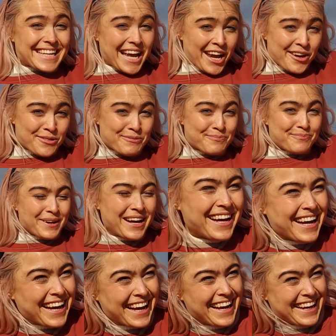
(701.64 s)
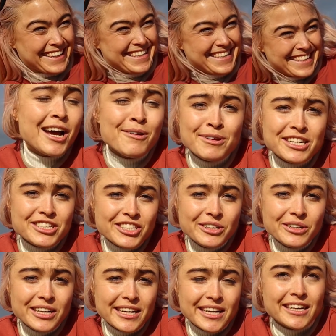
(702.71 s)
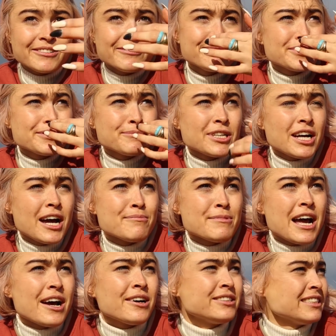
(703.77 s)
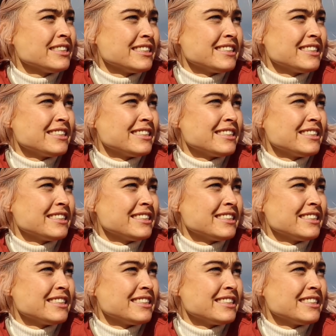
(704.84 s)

And we're back. I'm gonna chill here for some time now